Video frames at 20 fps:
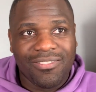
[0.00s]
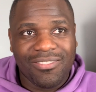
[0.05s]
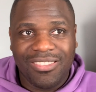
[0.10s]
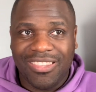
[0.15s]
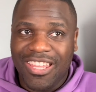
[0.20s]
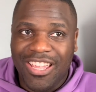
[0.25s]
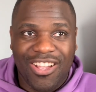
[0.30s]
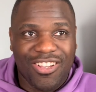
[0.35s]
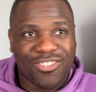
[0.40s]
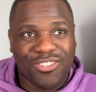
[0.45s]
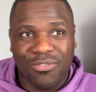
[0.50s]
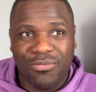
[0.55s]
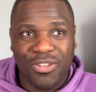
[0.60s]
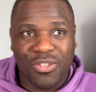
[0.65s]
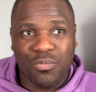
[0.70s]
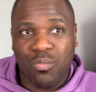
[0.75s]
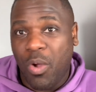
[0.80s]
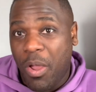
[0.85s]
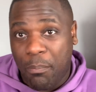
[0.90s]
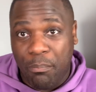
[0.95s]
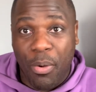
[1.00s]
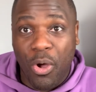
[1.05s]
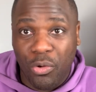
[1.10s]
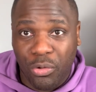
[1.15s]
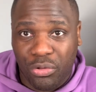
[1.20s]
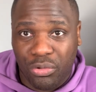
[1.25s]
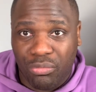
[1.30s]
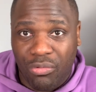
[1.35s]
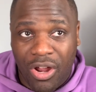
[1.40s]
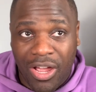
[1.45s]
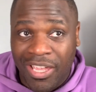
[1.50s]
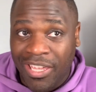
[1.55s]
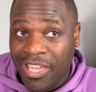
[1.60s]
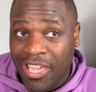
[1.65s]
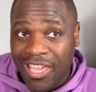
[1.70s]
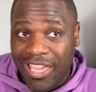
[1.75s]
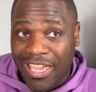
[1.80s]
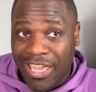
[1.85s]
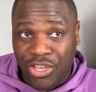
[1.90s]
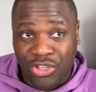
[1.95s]
the answer is we're both right.
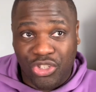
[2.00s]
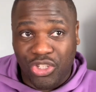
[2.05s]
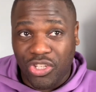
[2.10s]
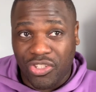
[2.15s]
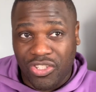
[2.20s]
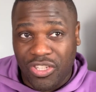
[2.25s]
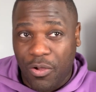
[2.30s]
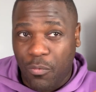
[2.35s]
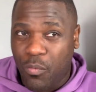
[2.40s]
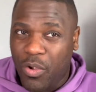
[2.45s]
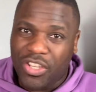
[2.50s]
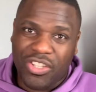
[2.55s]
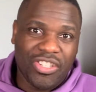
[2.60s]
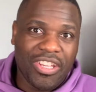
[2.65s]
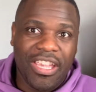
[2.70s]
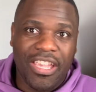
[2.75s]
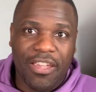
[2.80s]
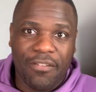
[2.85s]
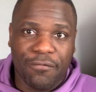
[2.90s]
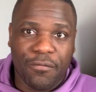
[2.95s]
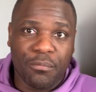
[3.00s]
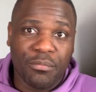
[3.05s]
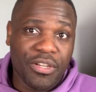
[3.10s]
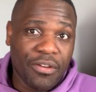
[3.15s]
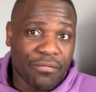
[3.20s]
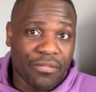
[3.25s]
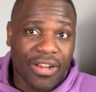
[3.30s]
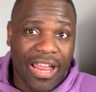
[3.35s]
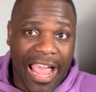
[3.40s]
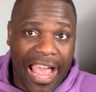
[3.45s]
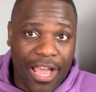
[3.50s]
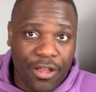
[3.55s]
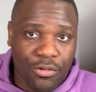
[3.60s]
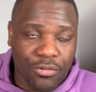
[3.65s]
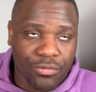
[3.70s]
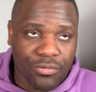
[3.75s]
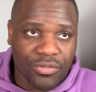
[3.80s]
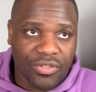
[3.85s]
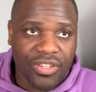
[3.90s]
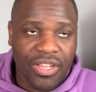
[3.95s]
It's just that we're seeing it from different
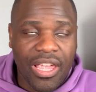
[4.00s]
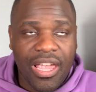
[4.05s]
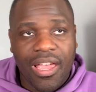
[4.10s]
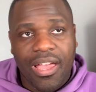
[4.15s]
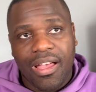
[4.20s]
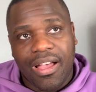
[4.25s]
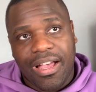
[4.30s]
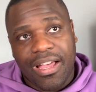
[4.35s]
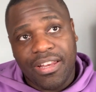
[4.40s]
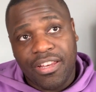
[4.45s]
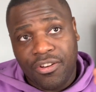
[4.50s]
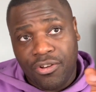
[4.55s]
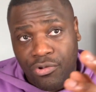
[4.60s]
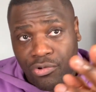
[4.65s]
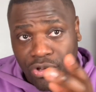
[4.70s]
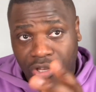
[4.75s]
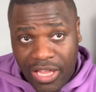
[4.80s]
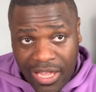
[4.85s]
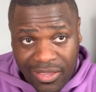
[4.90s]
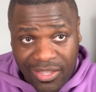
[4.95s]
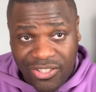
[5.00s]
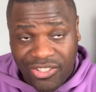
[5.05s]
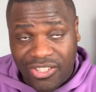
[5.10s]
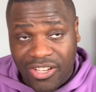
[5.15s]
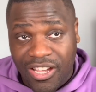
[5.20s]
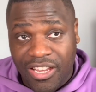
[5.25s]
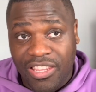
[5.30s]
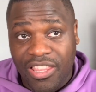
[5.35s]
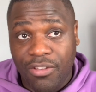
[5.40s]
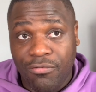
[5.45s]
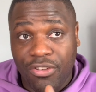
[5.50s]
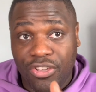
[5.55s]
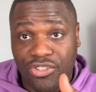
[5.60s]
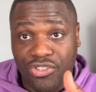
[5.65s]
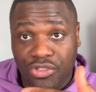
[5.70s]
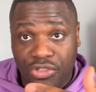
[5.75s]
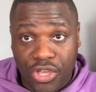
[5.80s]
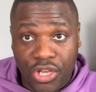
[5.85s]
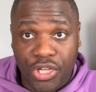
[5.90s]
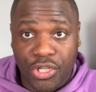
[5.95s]
angles. And then on the other side, there
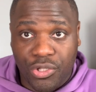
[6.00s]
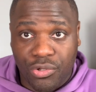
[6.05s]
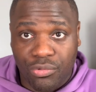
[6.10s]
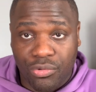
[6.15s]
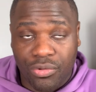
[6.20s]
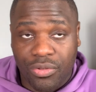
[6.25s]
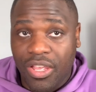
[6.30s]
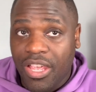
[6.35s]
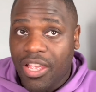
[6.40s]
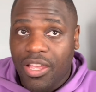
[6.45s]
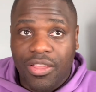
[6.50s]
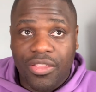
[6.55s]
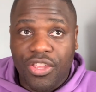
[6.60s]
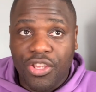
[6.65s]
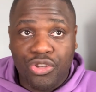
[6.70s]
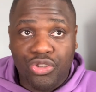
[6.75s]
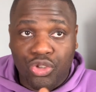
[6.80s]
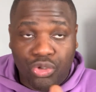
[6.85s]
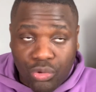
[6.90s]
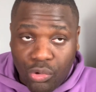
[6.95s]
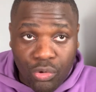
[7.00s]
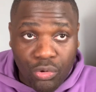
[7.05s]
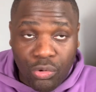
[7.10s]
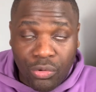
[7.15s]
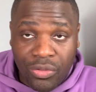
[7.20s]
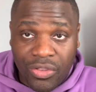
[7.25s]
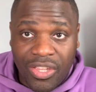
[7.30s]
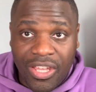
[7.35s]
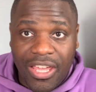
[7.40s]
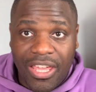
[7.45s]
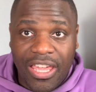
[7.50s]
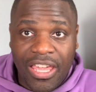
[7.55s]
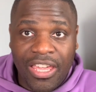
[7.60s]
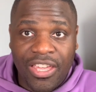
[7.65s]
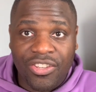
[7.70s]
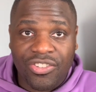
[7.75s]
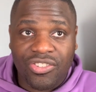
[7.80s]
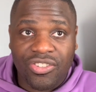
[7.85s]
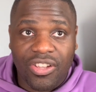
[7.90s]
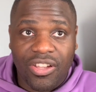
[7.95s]
is the truth. The truth
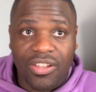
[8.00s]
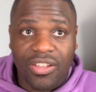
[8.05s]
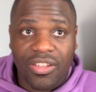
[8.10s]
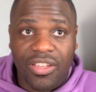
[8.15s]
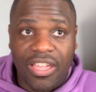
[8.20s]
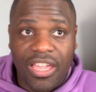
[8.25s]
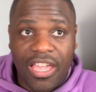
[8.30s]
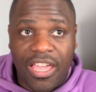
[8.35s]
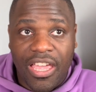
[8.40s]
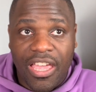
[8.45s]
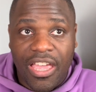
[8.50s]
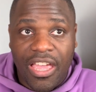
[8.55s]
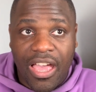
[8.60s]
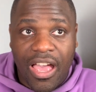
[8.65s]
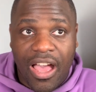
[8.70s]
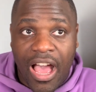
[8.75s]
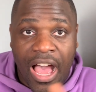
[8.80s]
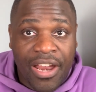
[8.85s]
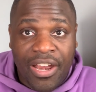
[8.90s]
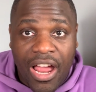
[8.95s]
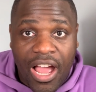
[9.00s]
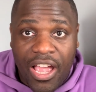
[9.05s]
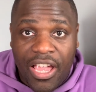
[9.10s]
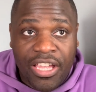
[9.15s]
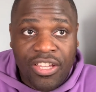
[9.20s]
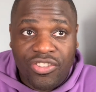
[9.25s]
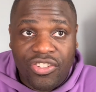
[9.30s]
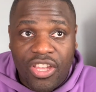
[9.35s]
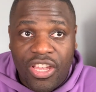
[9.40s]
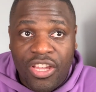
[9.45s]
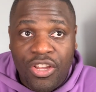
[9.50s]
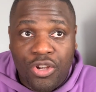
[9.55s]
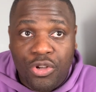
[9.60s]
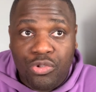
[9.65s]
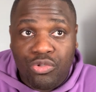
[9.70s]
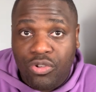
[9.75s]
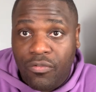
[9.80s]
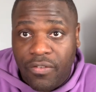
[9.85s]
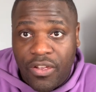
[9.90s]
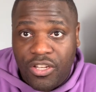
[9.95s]
is un is
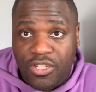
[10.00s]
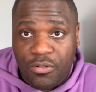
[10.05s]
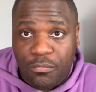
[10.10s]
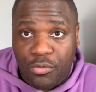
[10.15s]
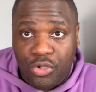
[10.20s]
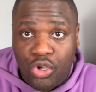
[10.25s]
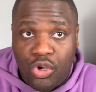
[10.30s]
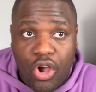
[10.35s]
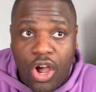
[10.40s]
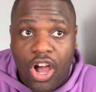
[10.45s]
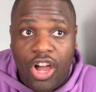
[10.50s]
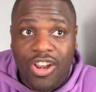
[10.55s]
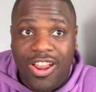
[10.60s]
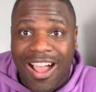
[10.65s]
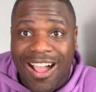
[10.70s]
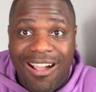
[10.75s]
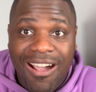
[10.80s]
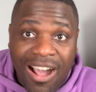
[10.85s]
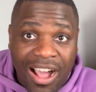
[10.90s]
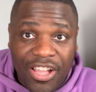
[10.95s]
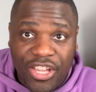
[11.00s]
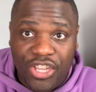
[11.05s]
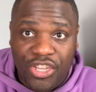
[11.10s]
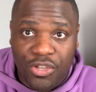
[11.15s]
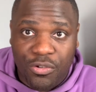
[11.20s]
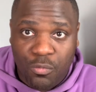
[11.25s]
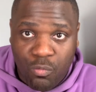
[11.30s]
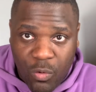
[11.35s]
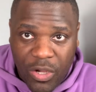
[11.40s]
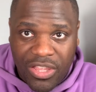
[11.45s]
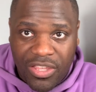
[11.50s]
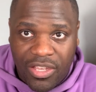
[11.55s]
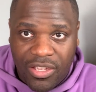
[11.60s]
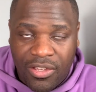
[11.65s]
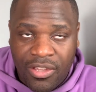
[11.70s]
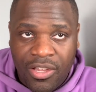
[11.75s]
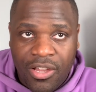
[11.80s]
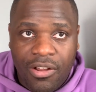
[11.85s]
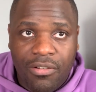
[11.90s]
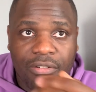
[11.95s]
incontrovertible. You can't argue with it,
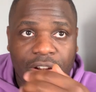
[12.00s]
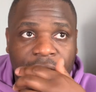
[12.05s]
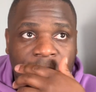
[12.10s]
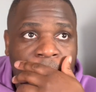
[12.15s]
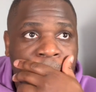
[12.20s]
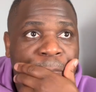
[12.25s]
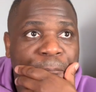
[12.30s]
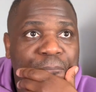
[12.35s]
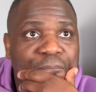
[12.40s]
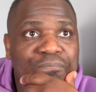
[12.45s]
right?